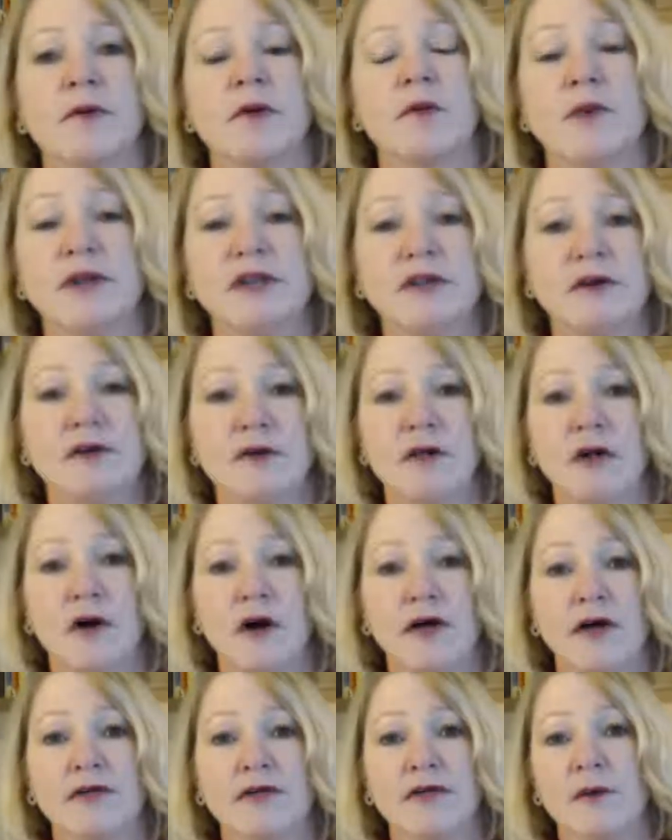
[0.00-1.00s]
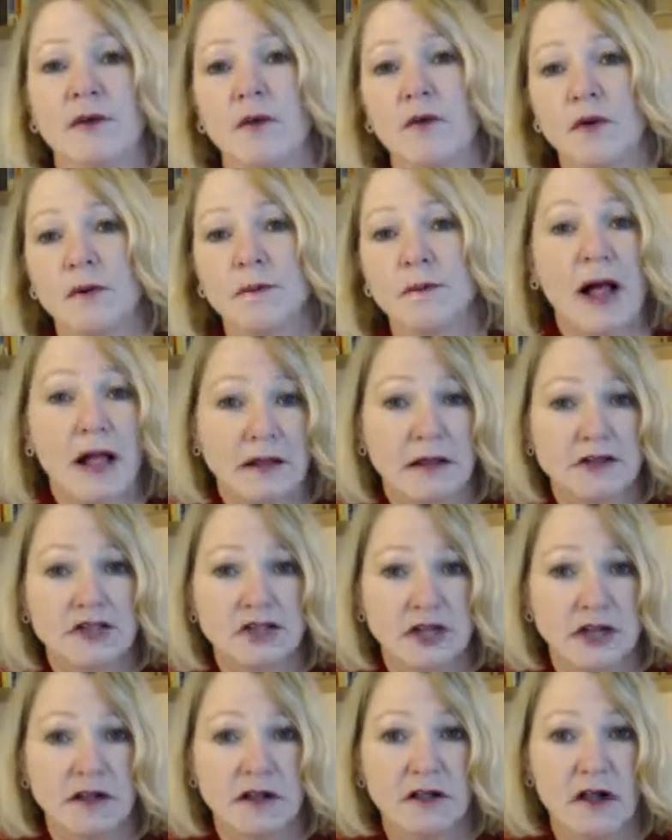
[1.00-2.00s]
window cloth or
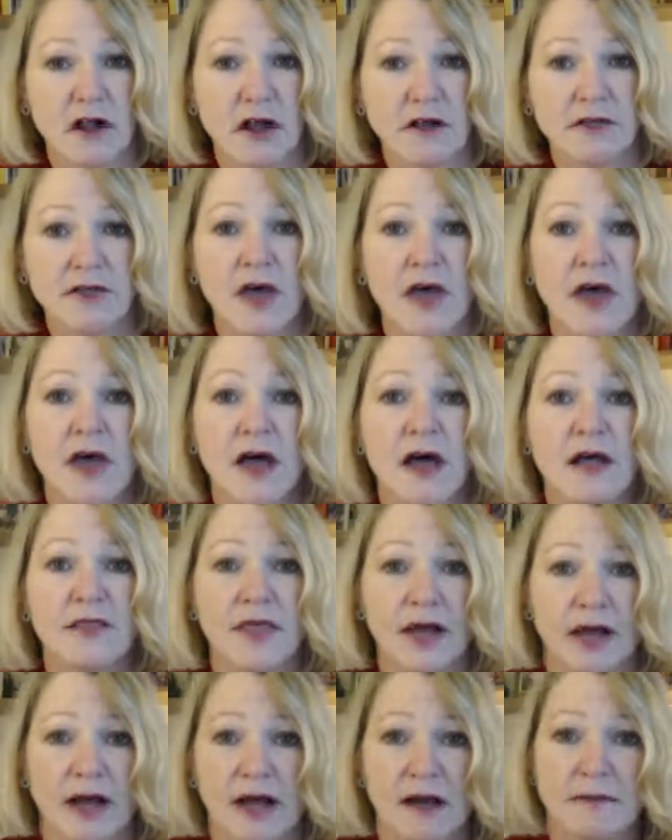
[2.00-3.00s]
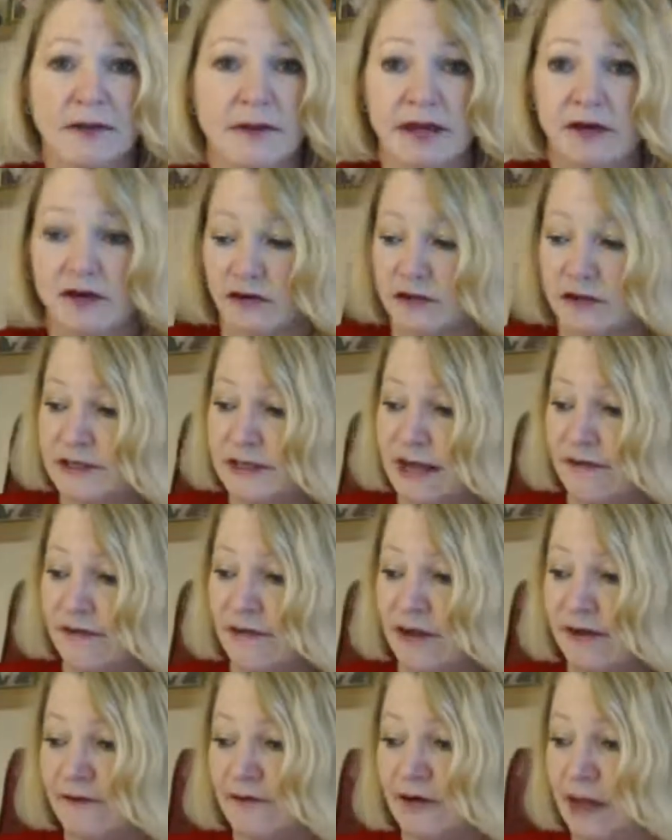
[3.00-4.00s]
polishing cloth that come in your Safe
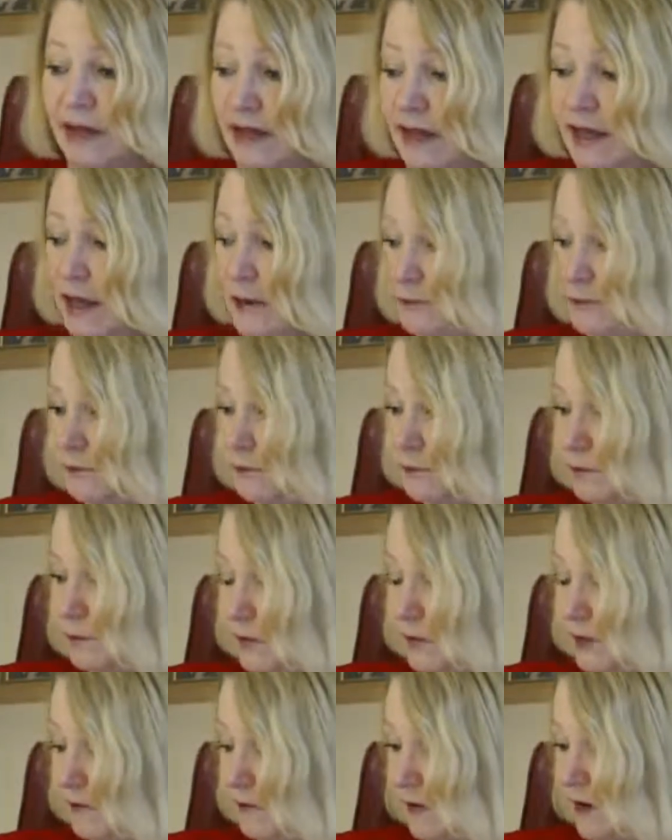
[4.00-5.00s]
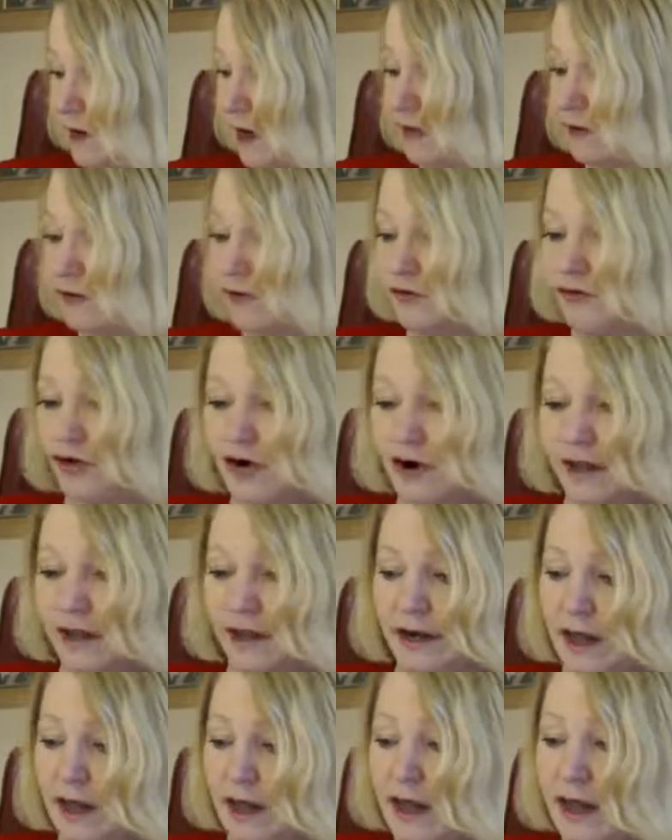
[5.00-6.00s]
Haven kit to get you
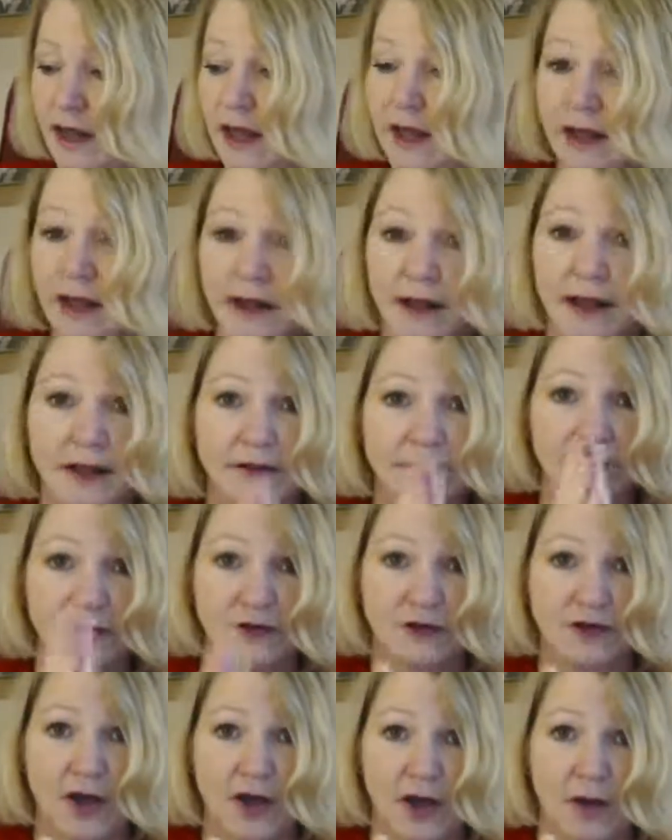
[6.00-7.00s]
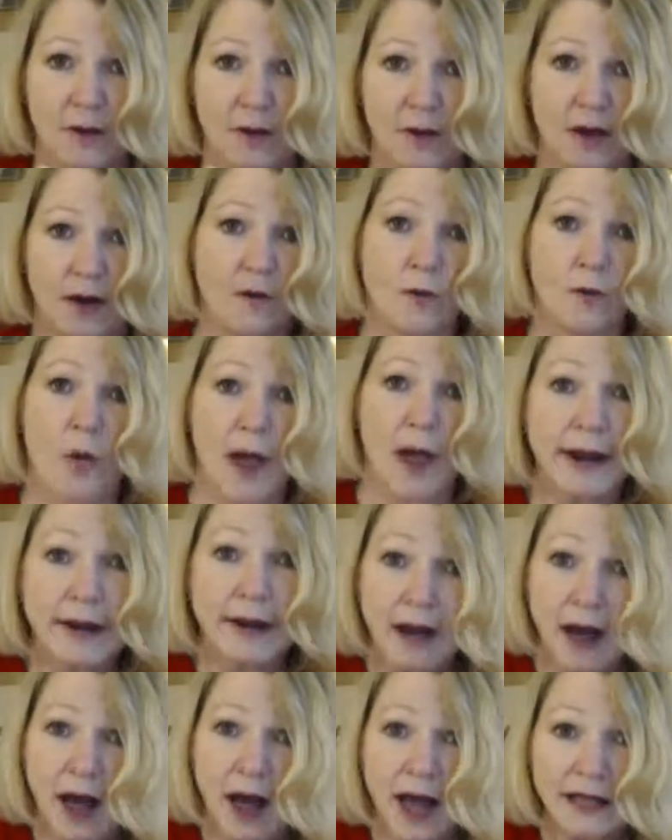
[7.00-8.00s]
started. So why
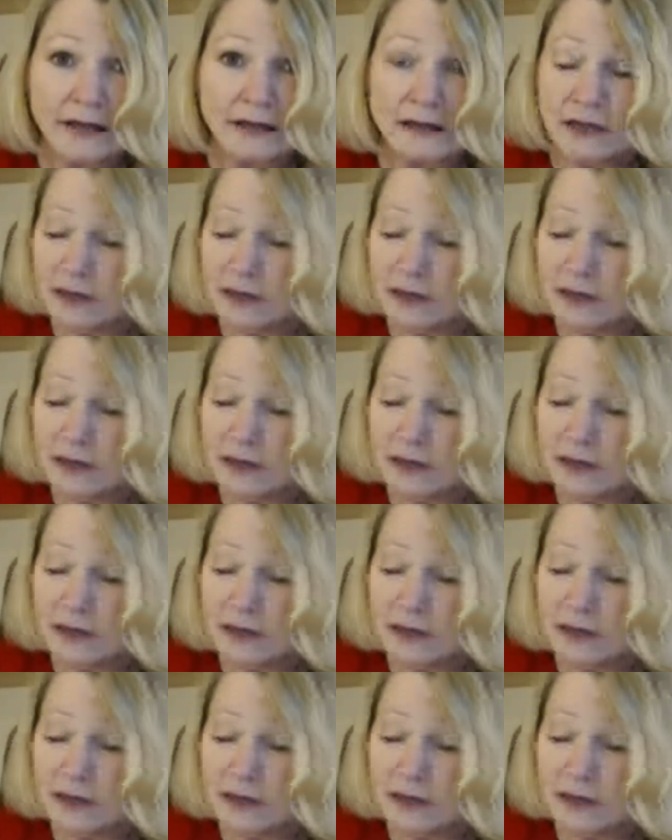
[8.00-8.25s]
not